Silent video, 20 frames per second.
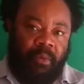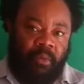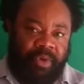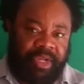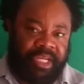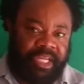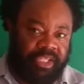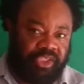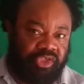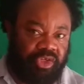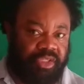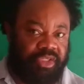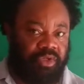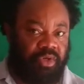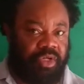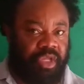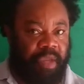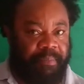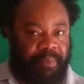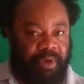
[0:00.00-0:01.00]
we need something
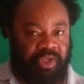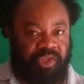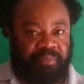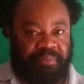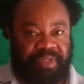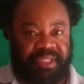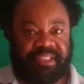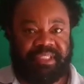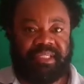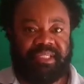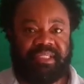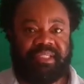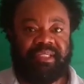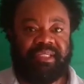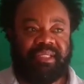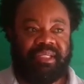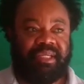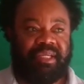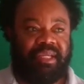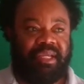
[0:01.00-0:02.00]
to keep us busy.
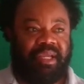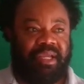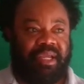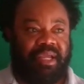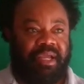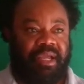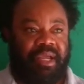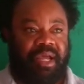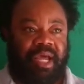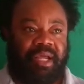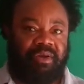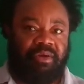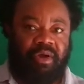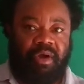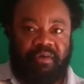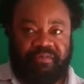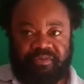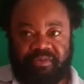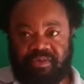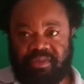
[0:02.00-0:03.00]
And
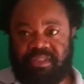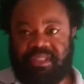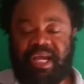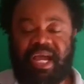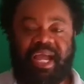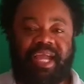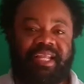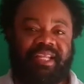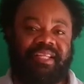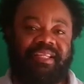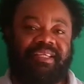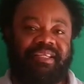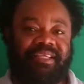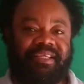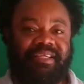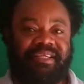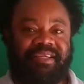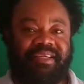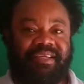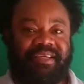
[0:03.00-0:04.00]
oftentimes,
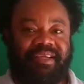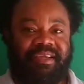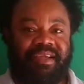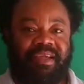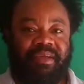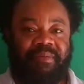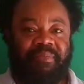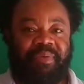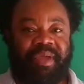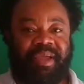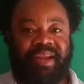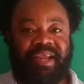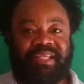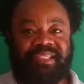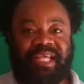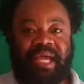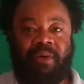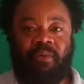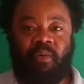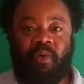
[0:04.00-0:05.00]

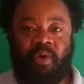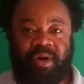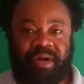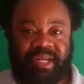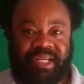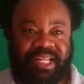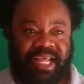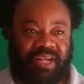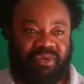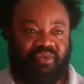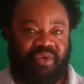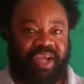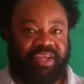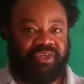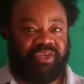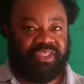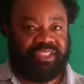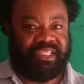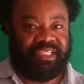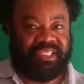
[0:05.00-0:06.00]
parents are worried that we
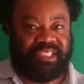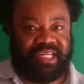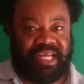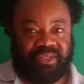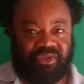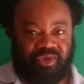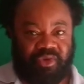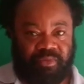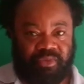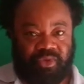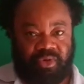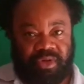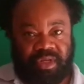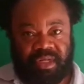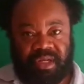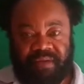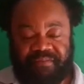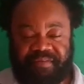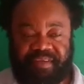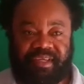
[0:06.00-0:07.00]
are just sitting at home
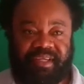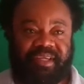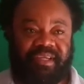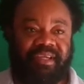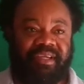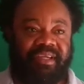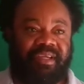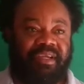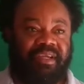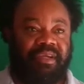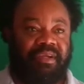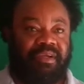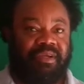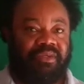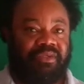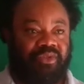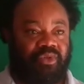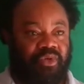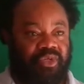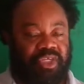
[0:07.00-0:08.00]
doing nothing.
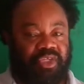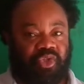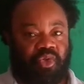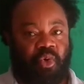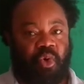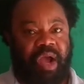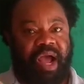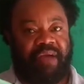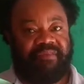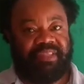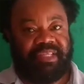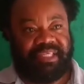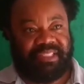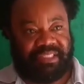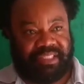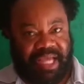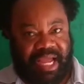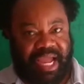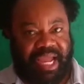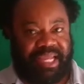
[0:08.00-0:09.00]
So the school has
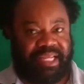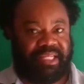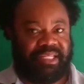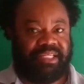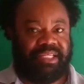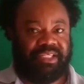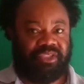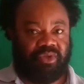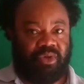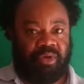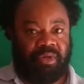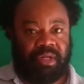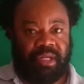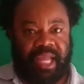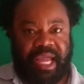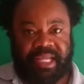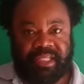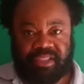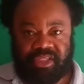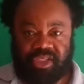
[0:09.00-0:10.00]
designed this
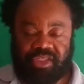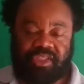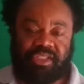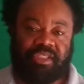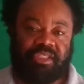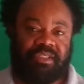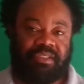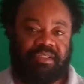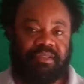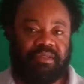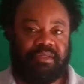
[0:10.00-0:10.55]
online teaching